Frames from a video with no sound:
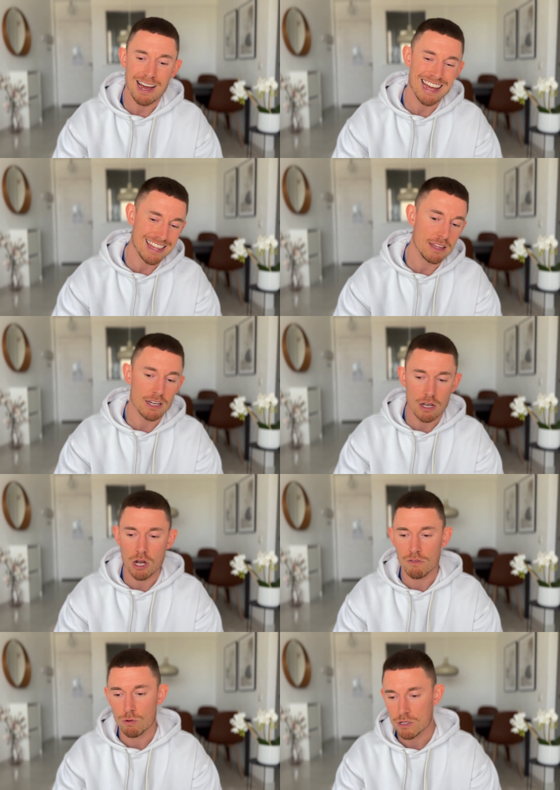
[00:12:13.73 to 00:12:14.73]
I think the
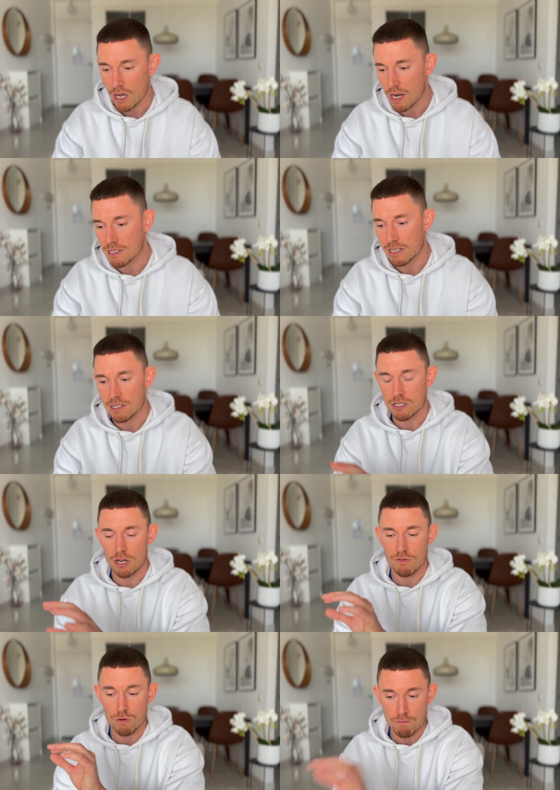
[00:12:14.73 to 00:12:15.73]
carnivore diet is going to
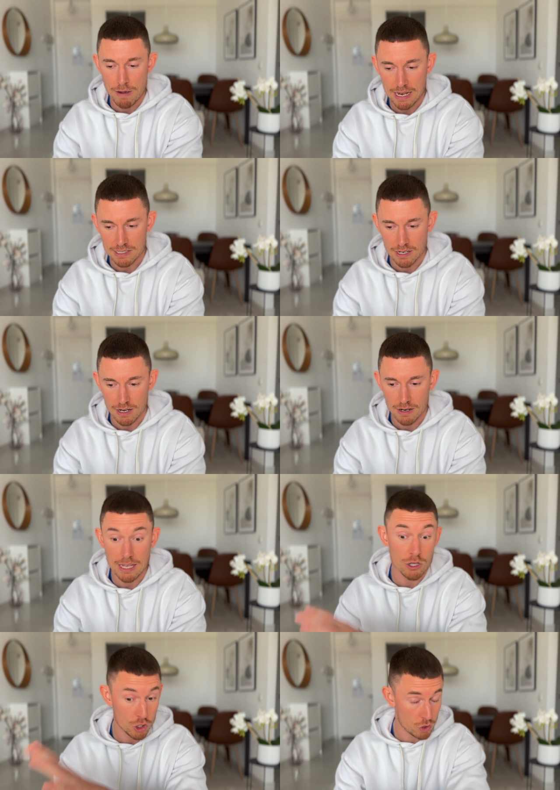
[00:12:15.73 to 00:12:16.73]
serve you better
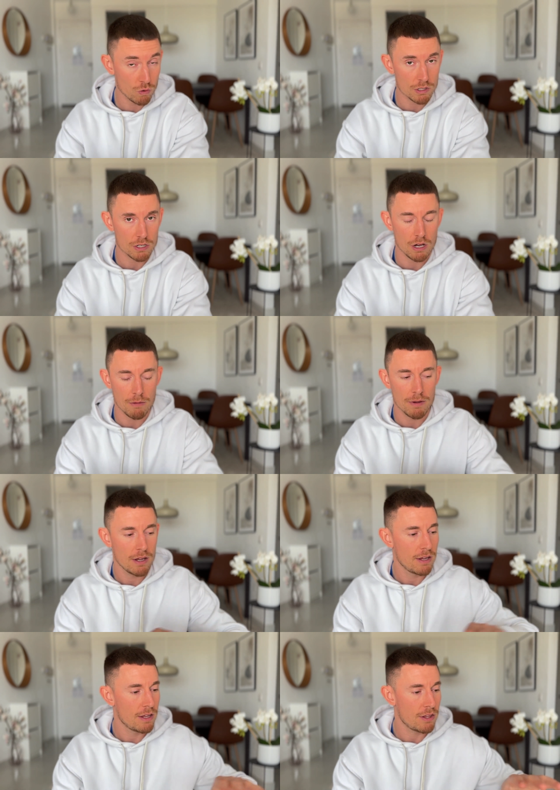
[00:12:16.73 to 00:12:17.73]
in the short term
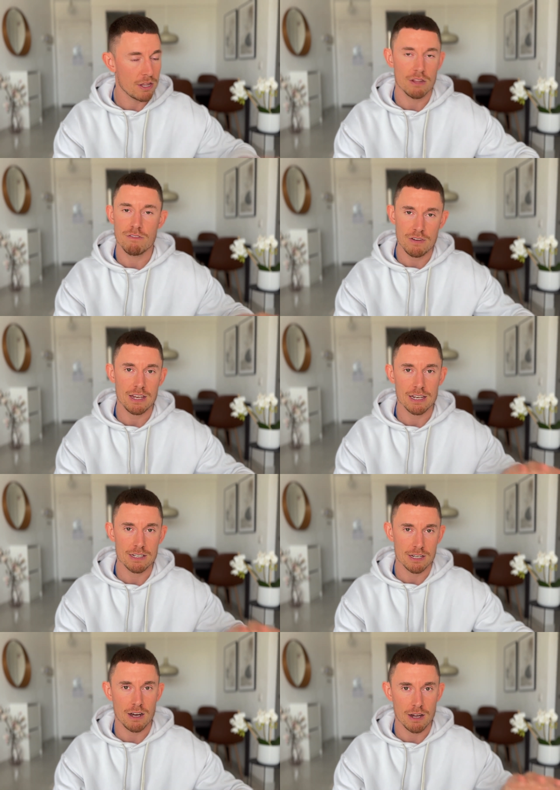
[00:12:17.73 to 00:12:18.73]
than the
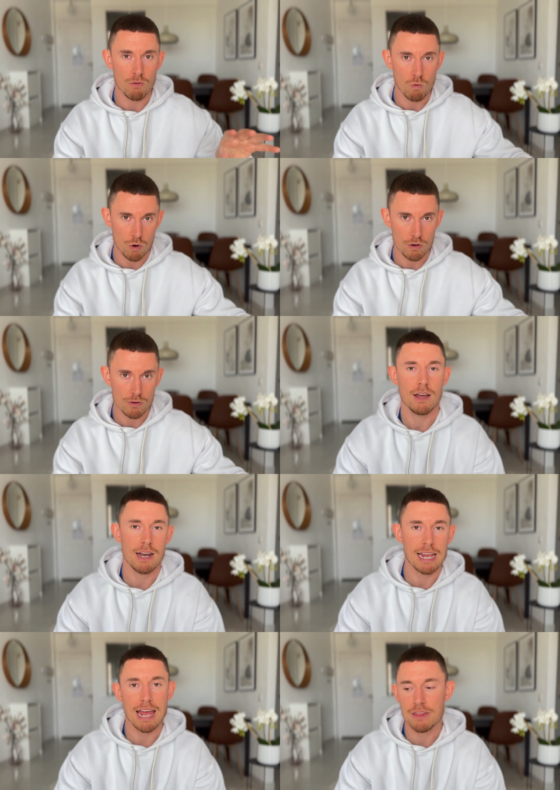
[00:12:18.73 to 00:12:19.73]
vegan diet would.
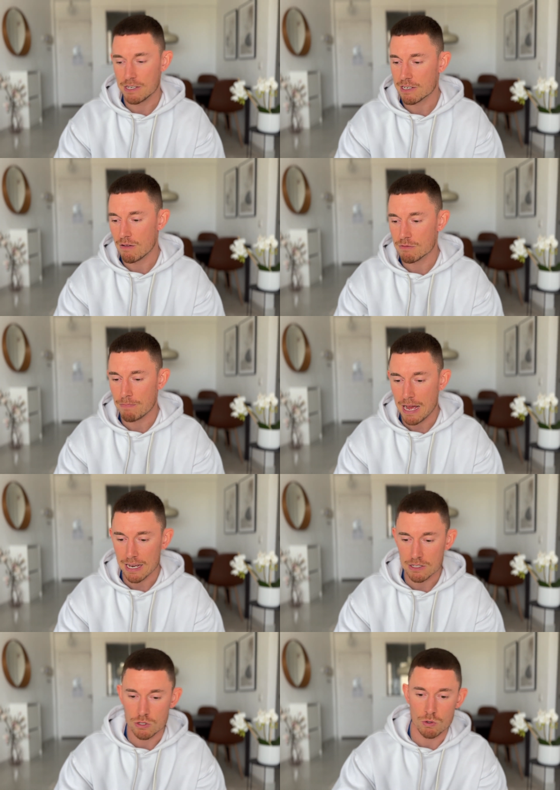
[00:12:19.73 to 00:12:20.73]
And again, this comes
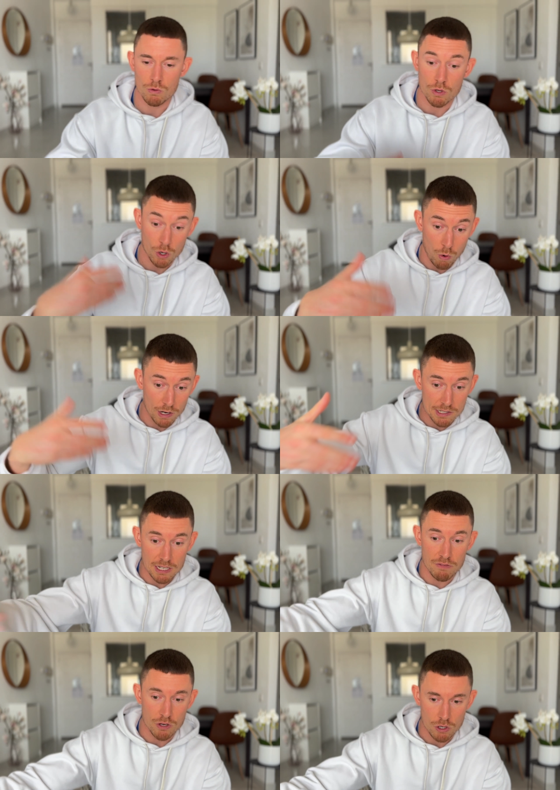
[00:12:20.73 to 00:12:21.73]
back to the
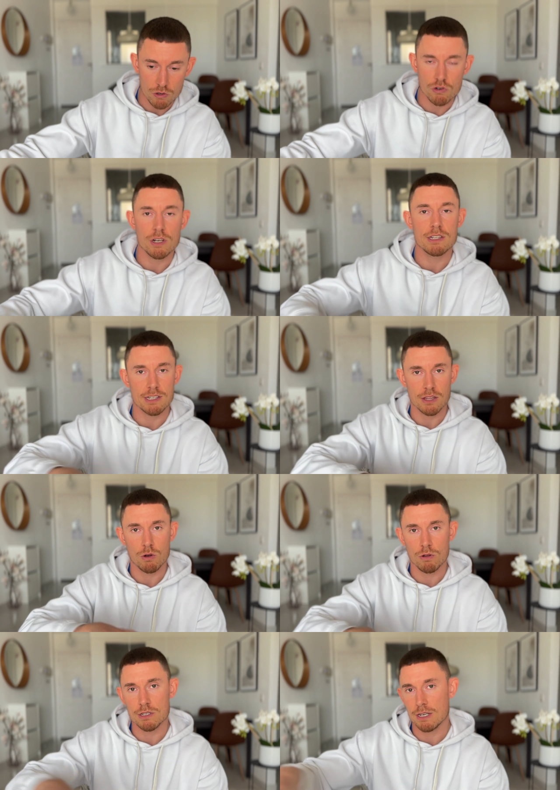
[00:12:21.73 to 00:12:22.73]
quality of the nutrients and the
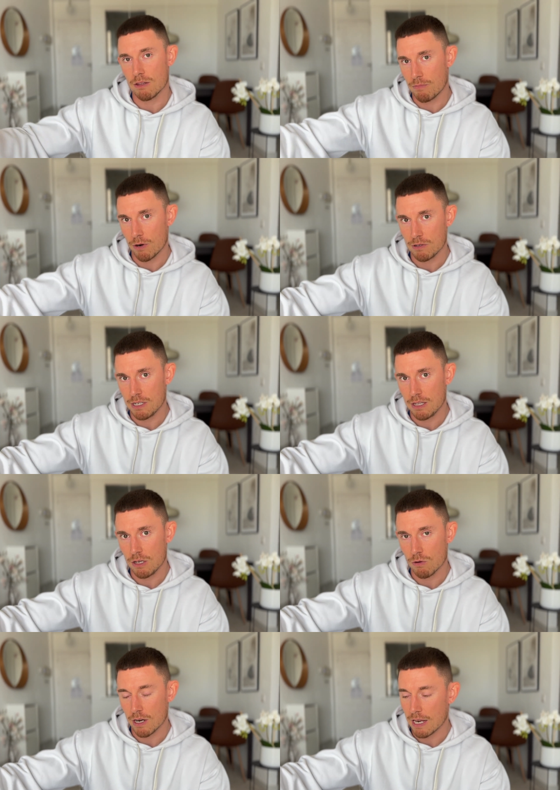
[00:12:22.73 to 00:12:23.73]
quality of the protein that
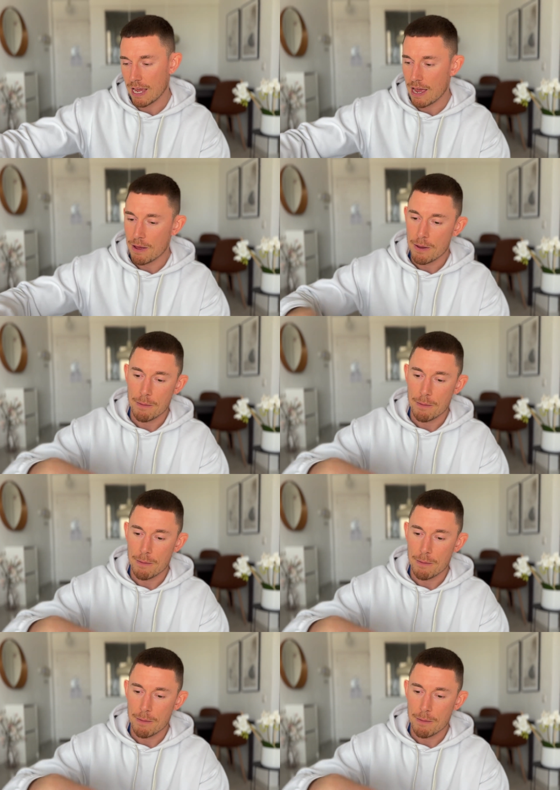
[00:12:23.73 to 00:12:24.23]
you're going to get,